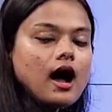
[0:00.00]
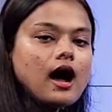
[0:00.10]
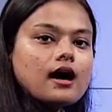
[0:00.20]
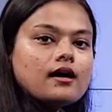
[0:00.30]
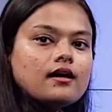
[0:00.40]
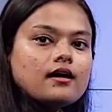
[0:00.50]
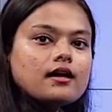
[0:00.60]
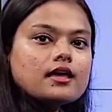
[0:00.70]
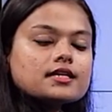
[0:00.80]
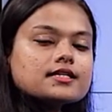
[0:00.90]
R
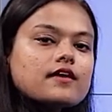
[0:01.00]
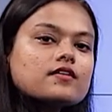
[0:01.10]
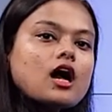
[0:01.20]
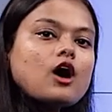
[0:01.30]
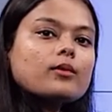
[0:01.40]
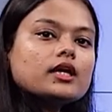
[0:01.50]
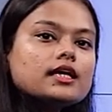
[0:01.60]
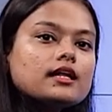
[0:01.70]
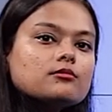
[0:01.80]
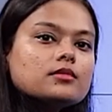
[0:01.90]
is having how
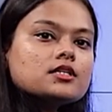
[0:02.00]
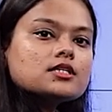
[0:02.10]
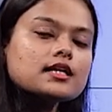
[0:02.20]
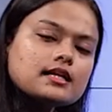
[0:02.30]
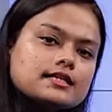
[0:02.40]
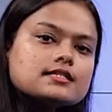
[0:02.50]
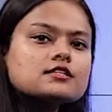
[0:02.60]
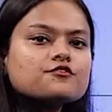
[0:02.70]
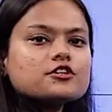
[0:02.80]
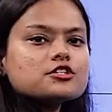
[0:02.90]
many elements? Let
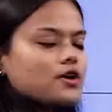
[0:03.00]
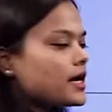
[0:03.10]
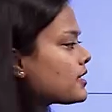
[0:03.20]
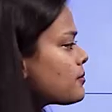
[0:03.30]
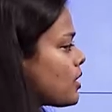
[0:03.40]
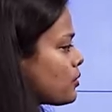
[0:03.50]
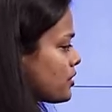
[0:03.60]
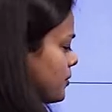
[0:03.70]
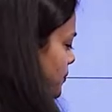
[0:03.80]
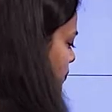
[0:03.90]
us first write them out.